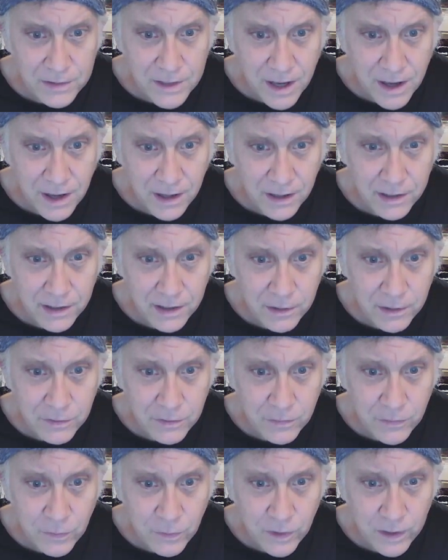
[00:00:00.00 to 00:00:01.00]

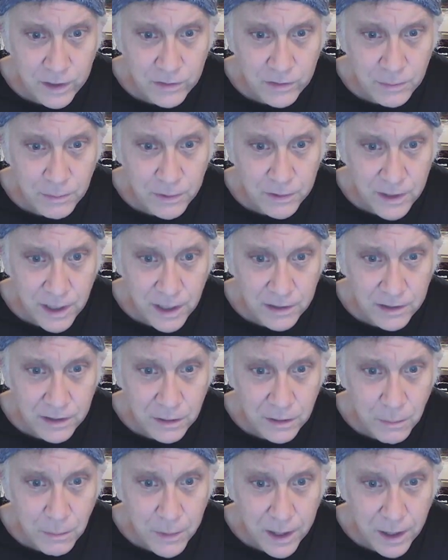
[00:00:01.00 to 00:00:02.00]
hiding his voice and
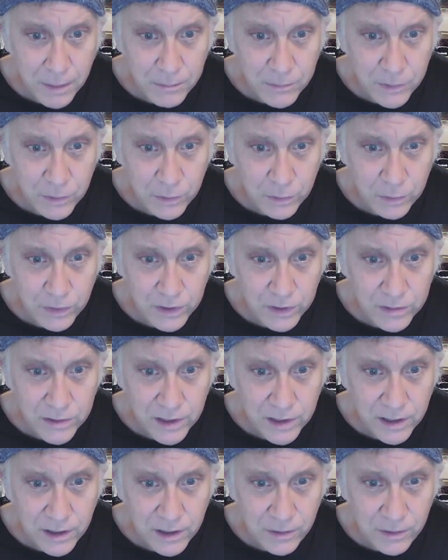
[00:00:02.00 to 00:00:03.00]
pretending to be
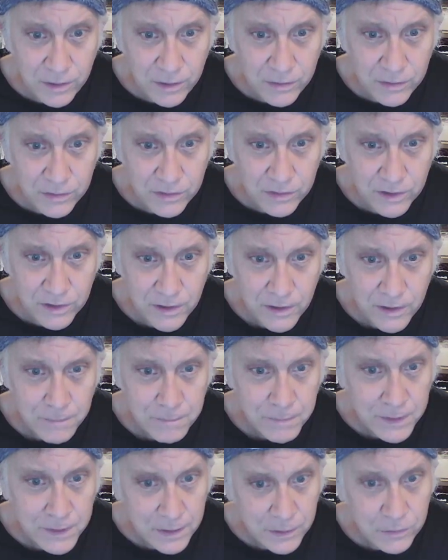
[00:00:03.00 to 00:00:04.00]
Abdul the terrorist.